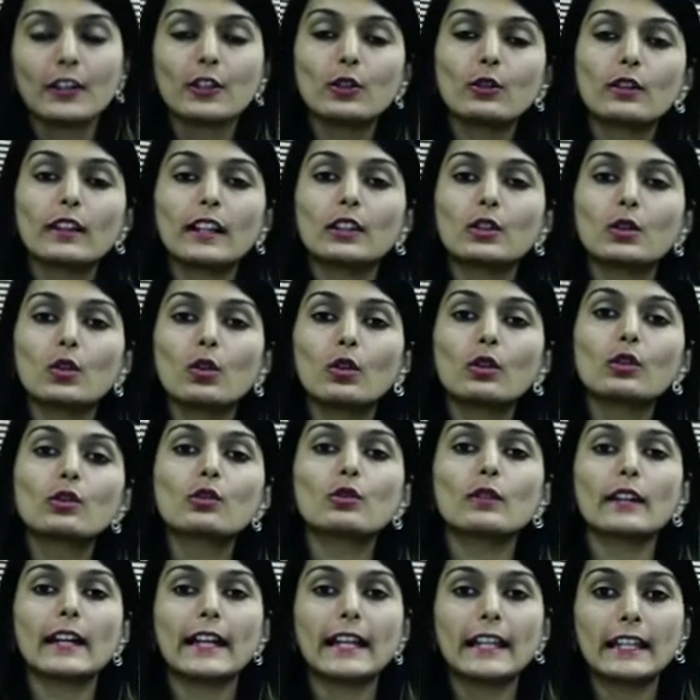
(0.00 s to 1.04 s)
You can go
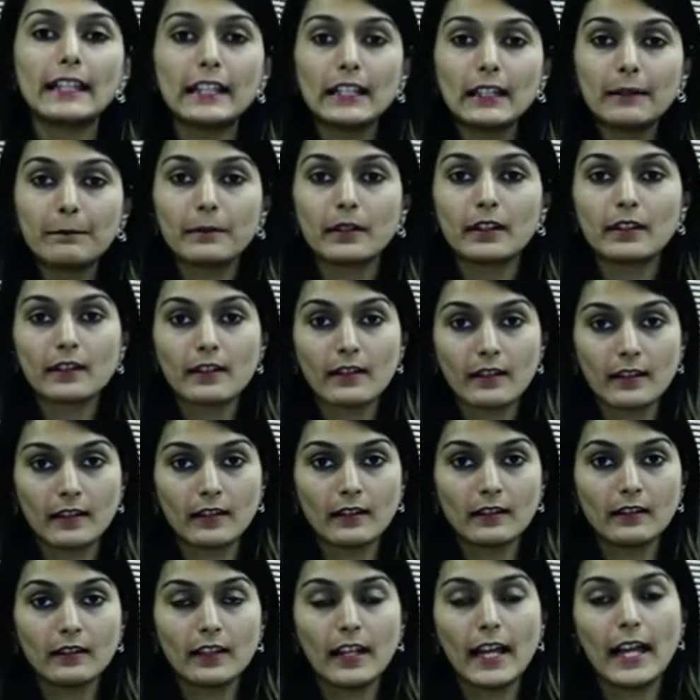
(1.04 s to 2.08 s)
to any
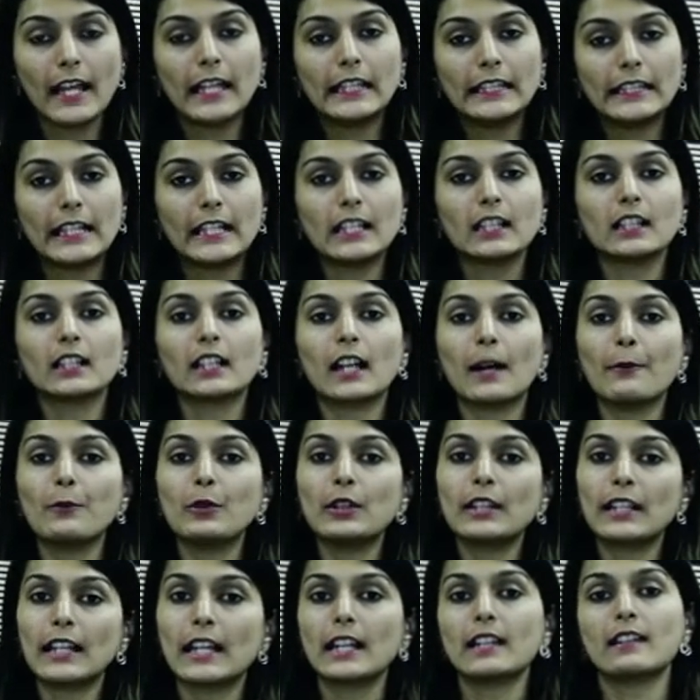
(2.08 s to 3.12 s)
person and then
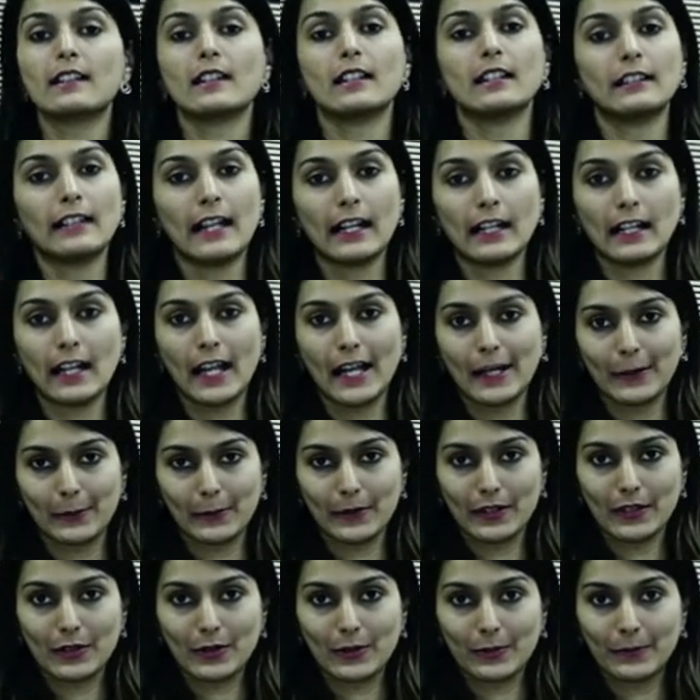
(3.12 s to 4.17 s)
communicate in that
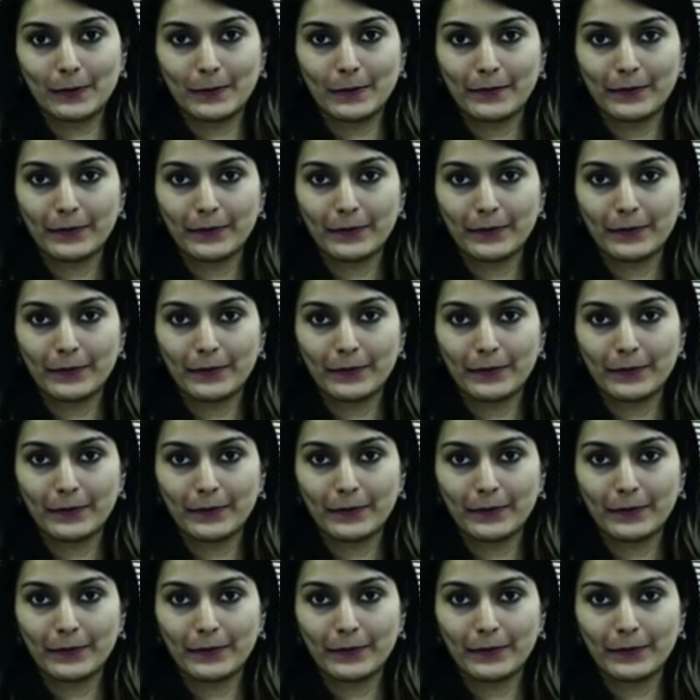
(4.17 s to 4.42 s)
language.